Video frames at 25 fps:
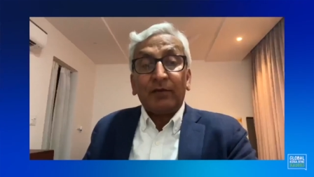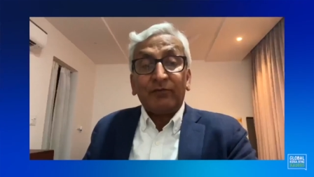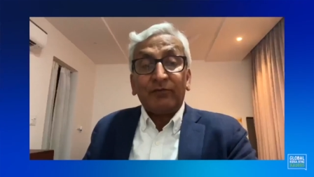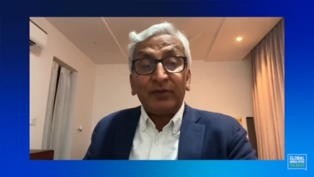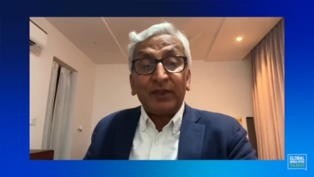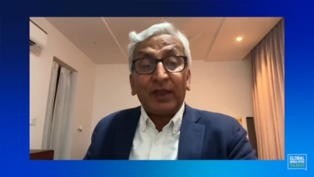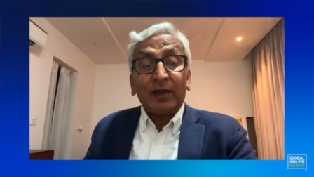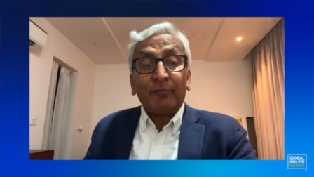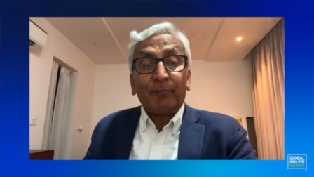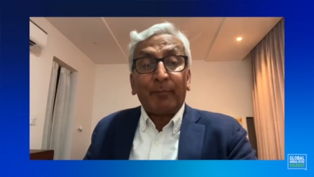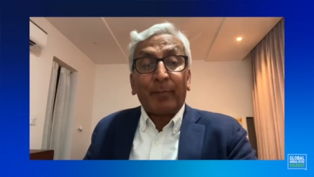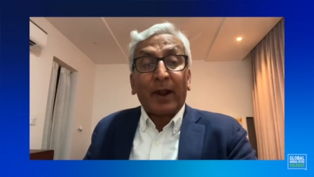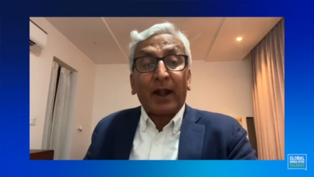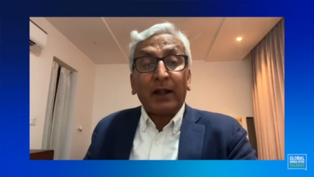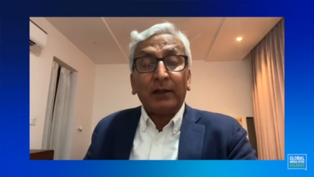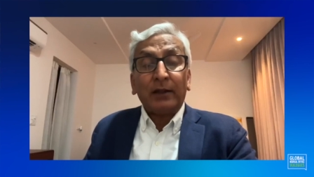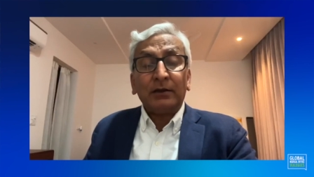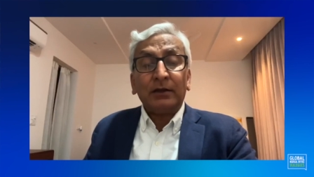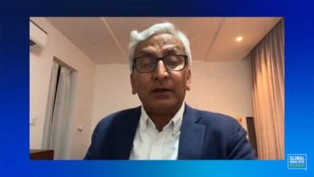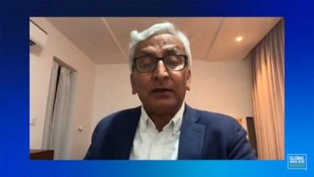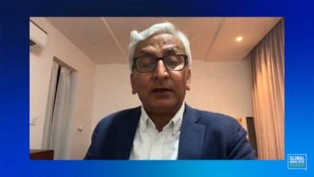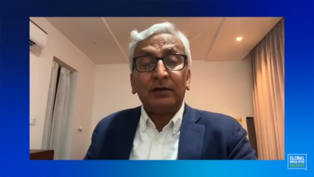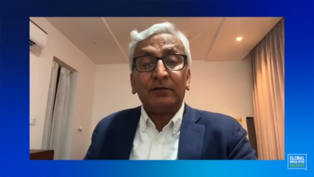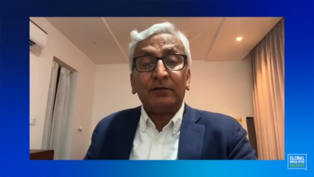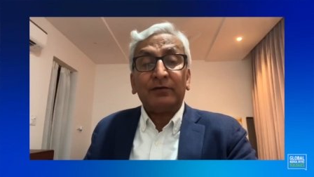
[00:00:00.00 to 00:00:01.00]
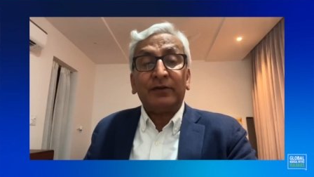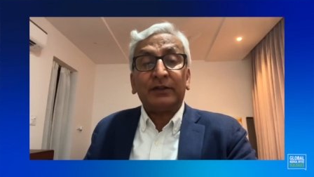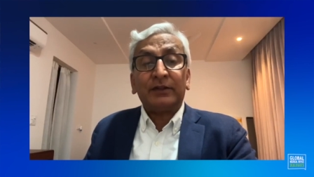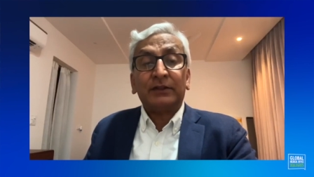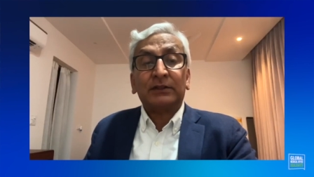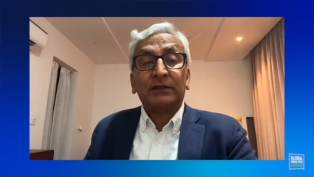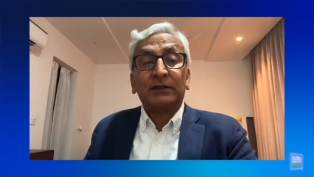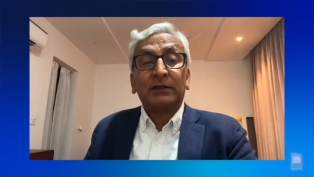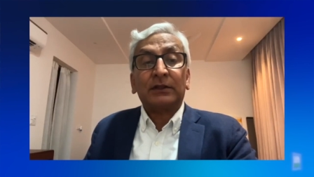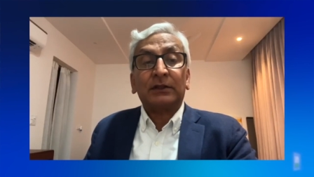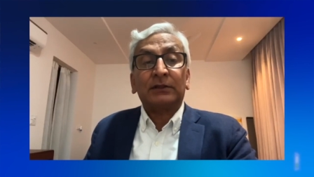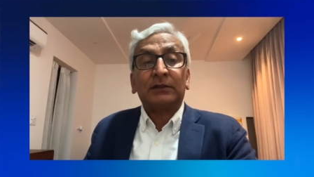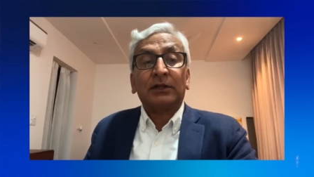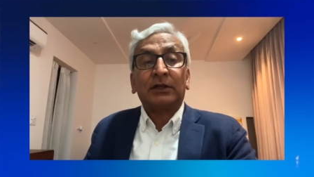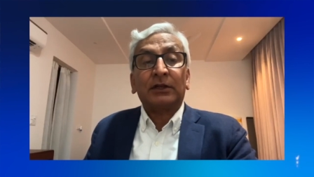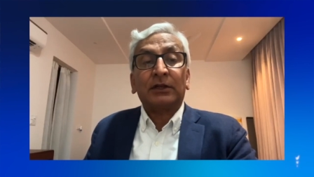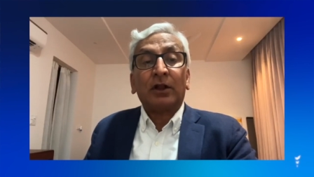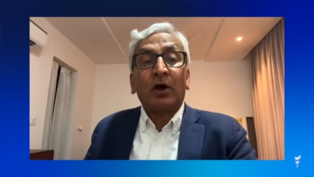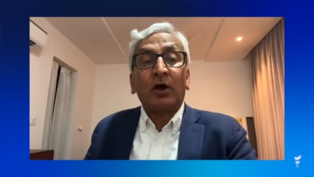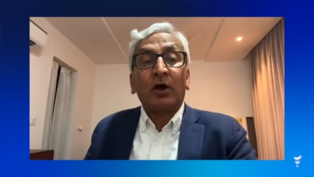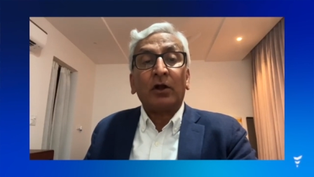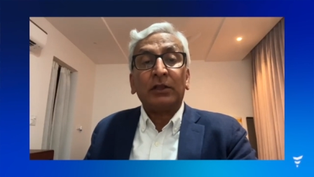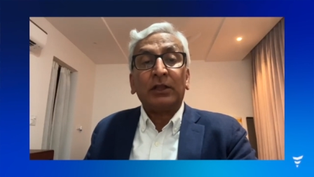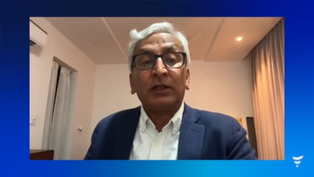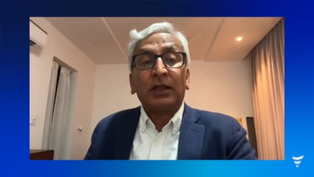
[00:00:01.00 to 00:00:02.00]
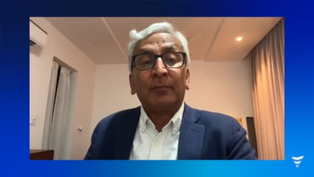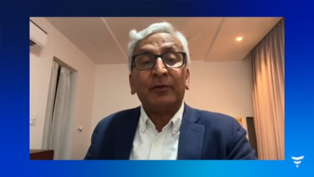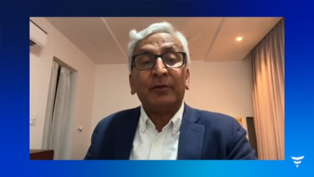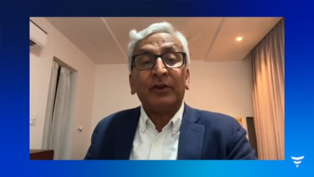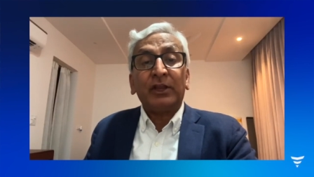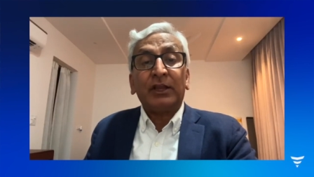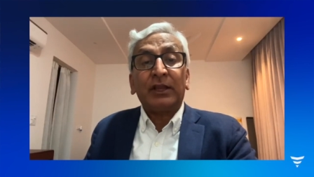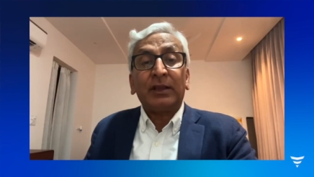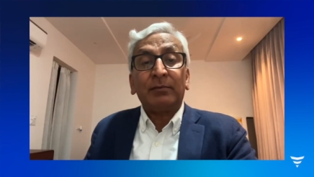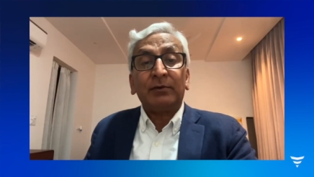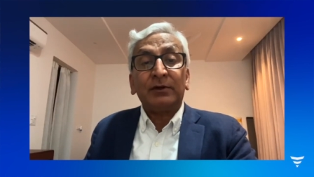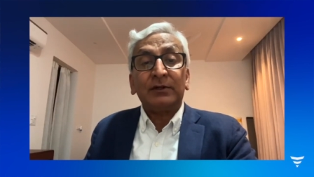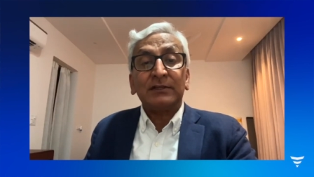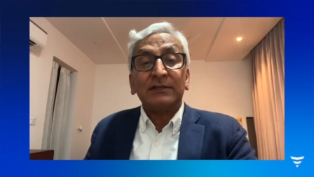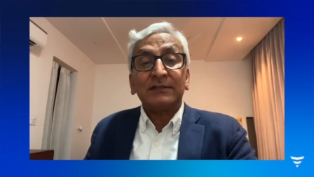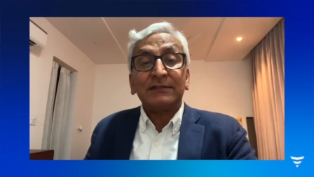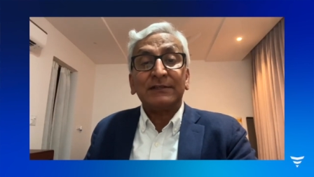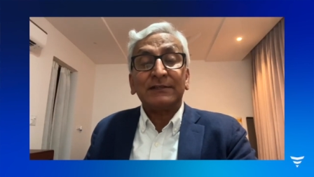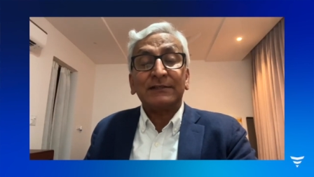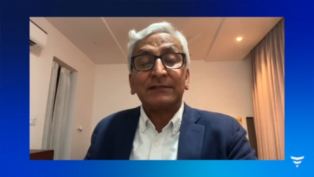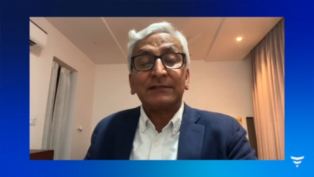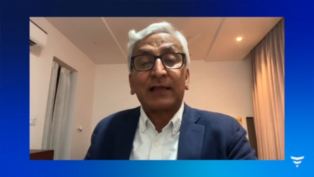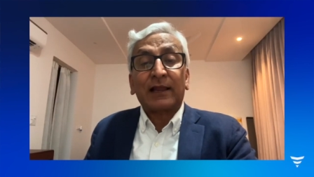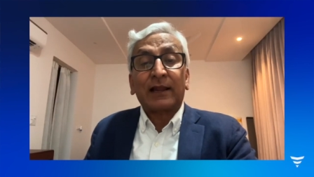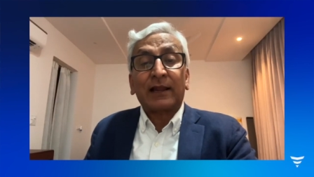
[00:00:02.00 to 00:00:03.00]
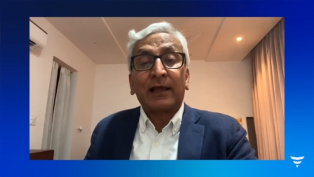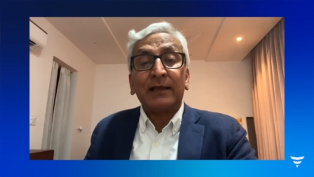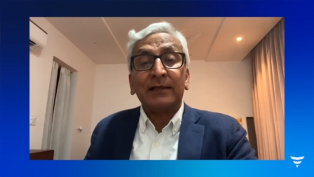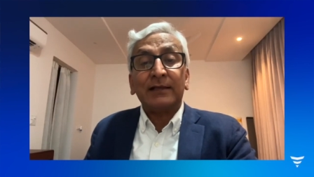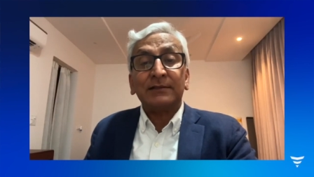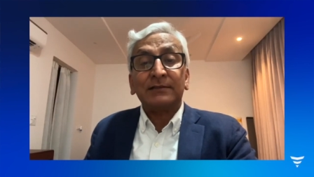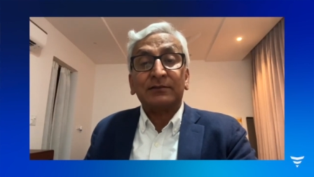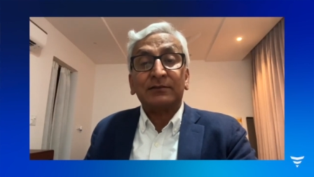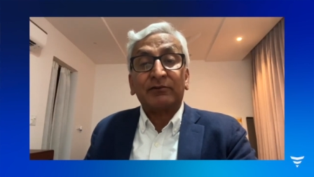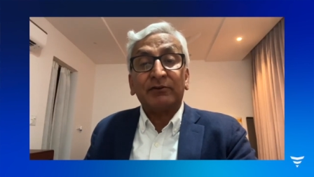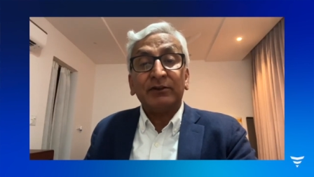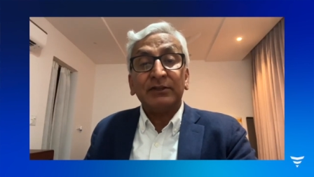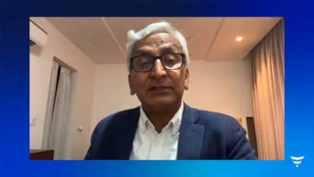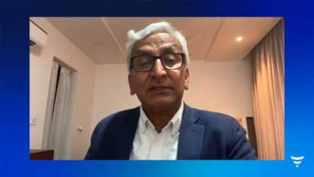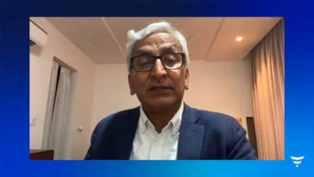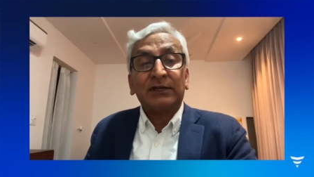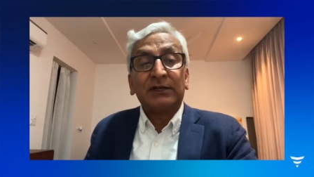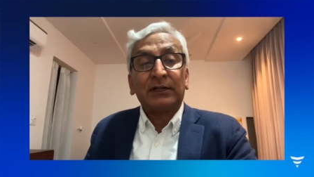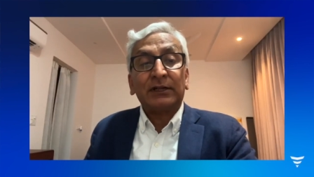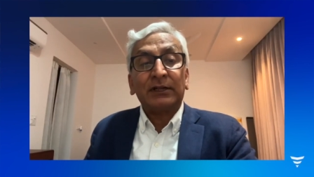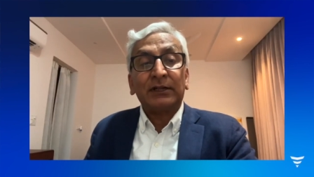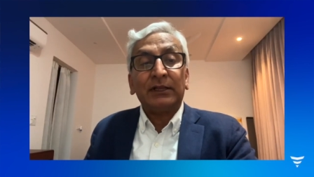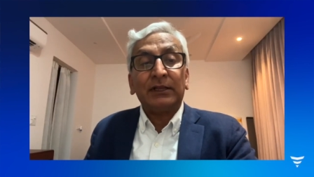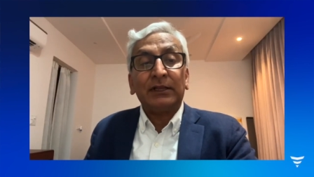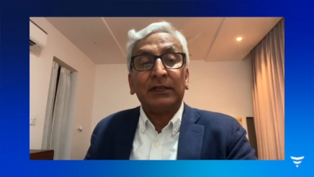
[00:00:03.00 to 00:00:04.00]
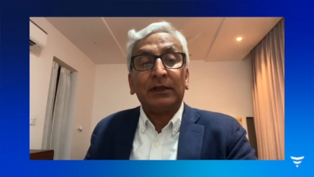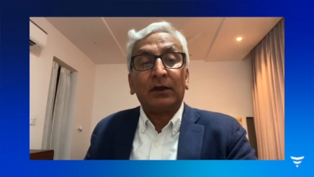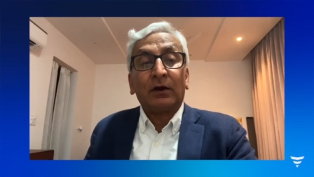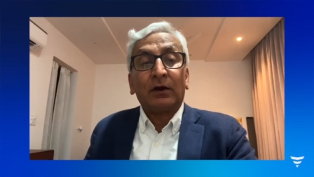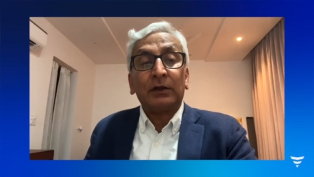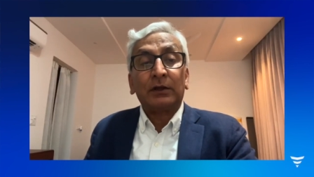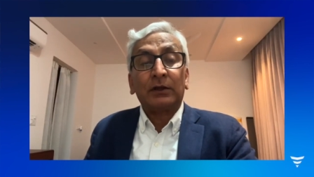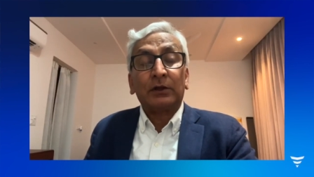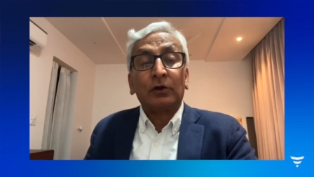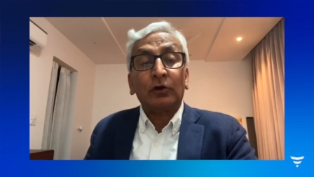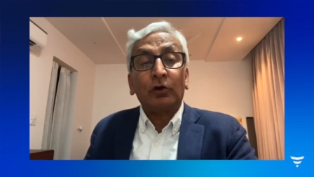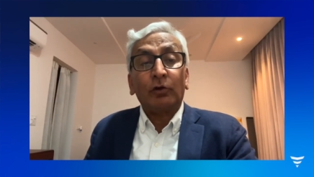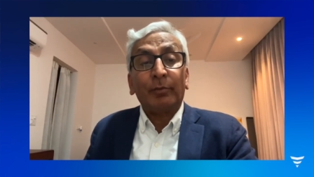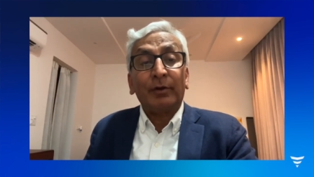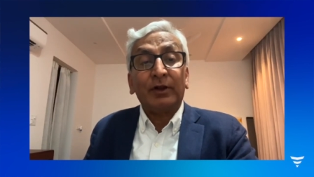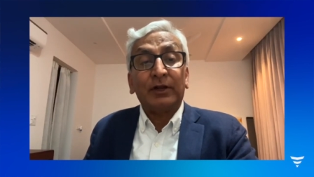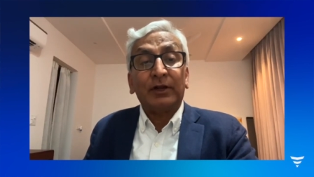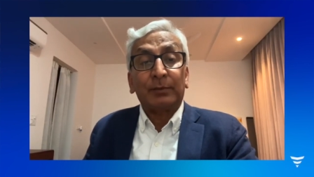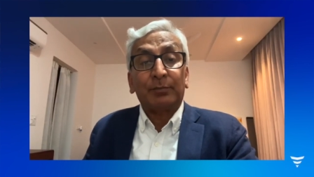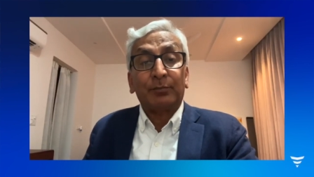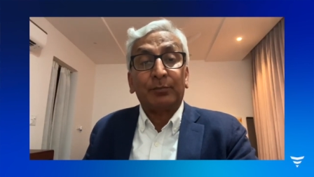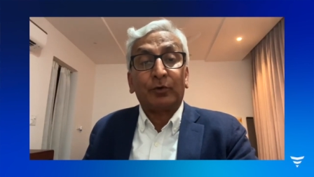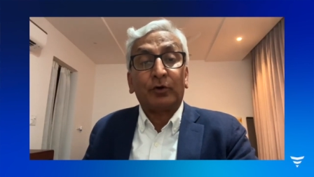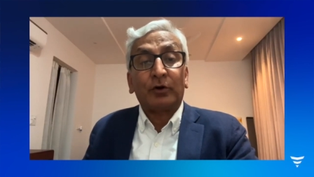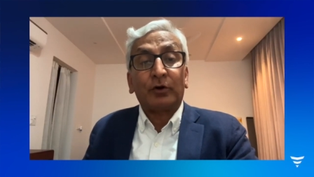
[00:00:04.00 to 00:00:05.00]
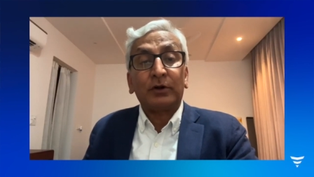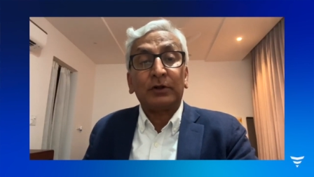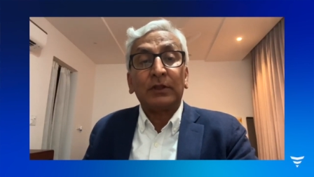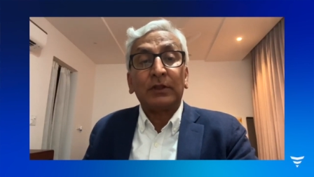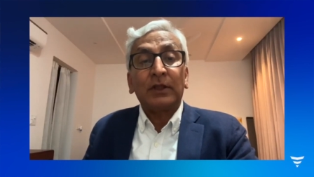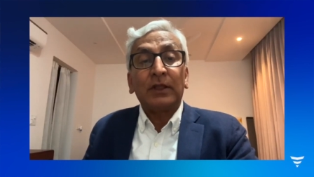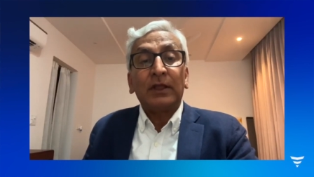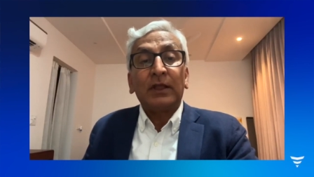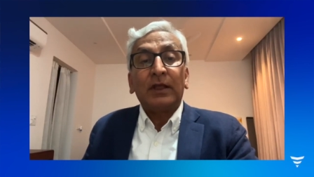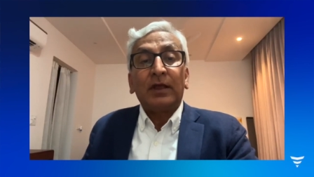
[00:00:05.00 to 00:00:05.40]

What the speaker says: We have partnered with the Non-Communicable Disease Alliance recently on a global report